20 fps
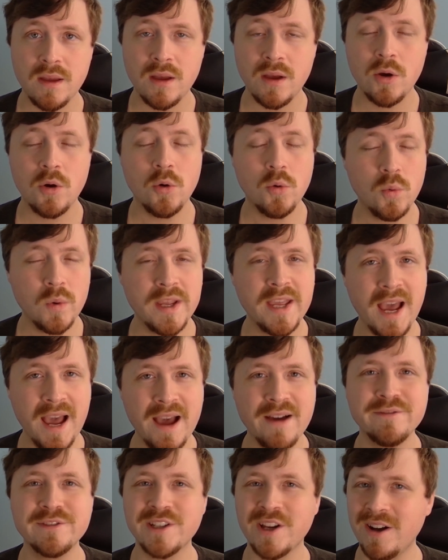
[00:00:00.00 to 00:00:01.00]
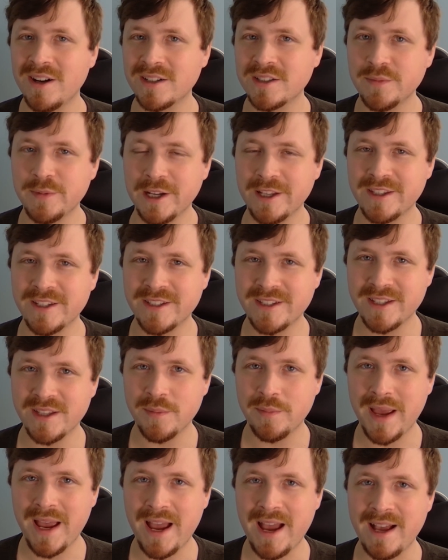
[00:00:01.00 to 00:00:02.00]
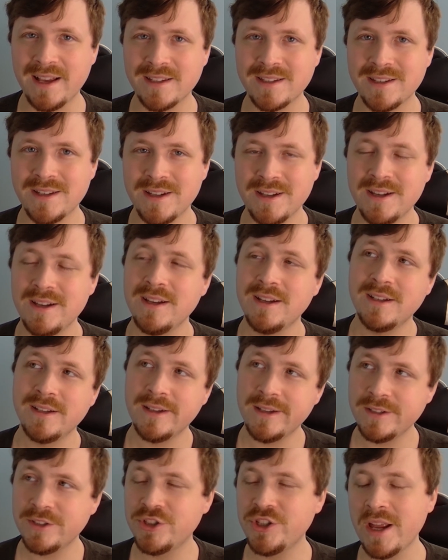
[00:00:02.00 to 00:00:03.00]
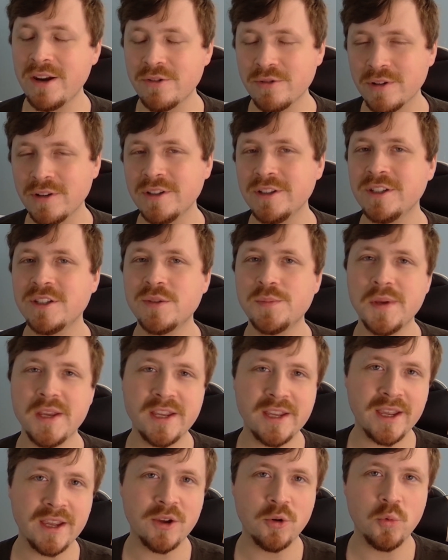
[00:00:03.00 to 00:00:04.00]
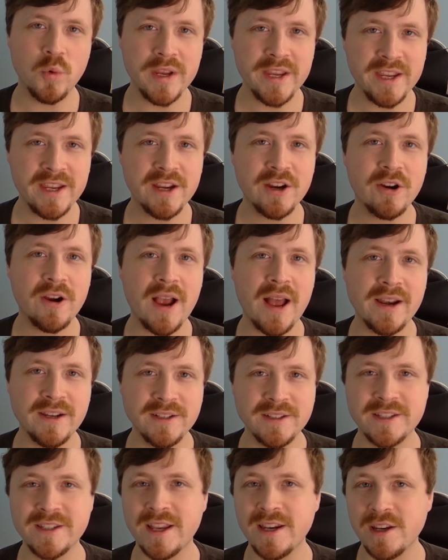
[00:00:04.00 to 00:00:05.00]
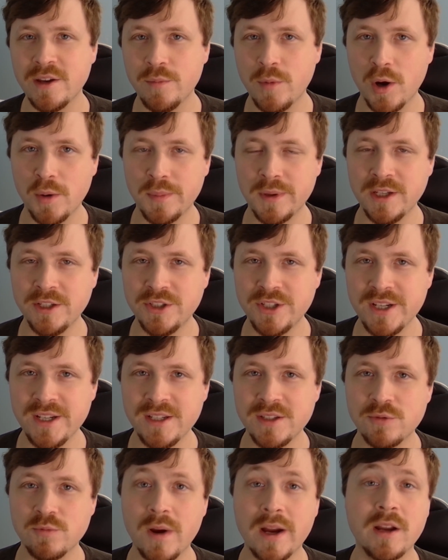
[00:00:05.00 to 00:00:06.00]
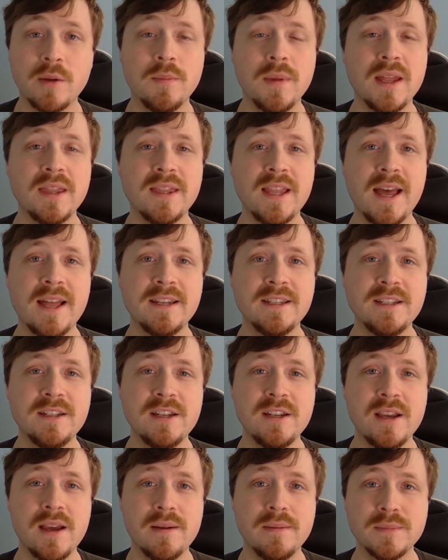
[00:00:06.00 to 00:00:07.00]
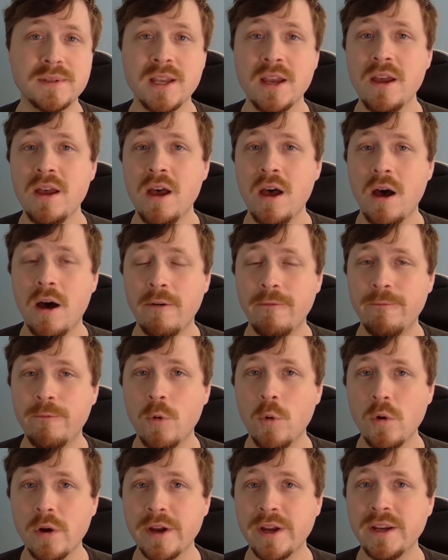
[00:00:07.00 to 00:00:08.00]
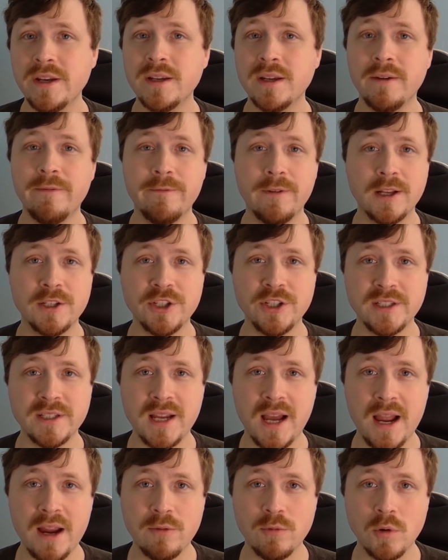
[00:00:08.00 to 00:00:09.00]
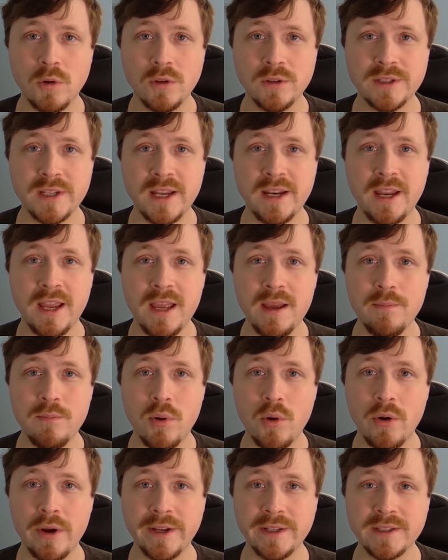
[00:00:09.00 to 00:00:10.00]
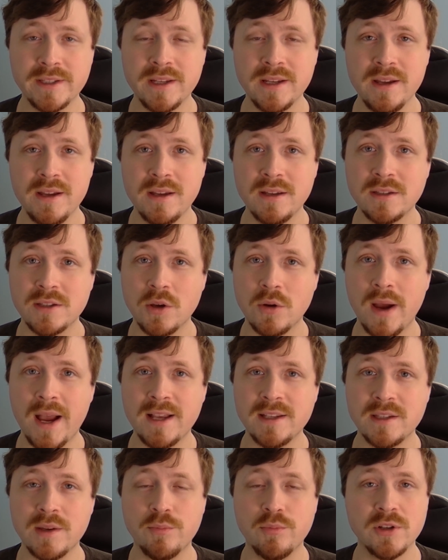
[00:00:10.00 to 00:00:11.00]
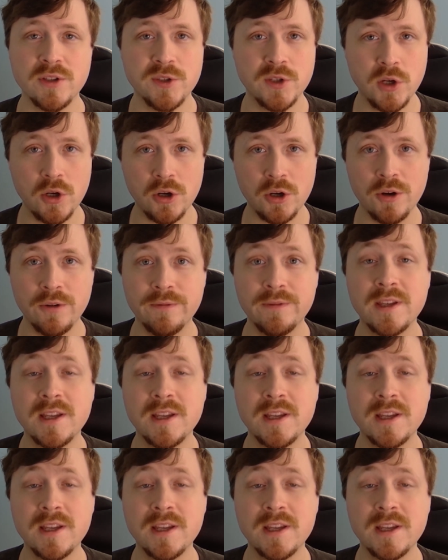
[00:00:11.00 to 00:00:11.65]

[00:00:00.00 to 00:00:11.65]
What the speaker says: We have talked about this in the past. Generally speaking, we here at Incendium RPGs recommend that DMs avoid fudging die rolls and hit points so as to preserve the